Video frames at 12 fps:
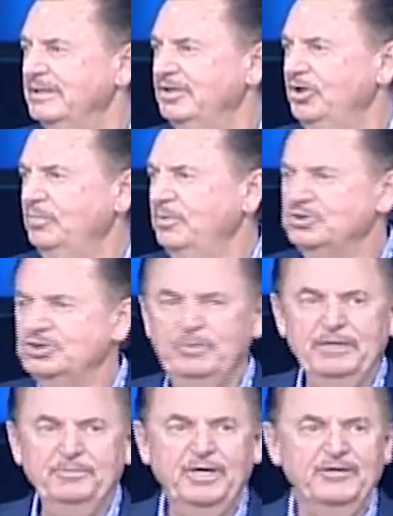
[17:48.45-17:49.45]
You should
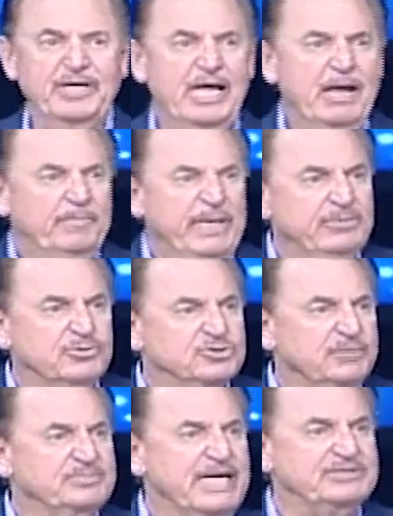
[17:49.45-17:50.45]
be above that. People
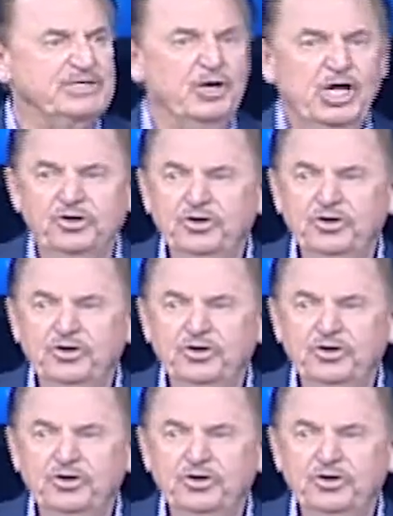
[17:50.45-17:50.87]
sometimes say,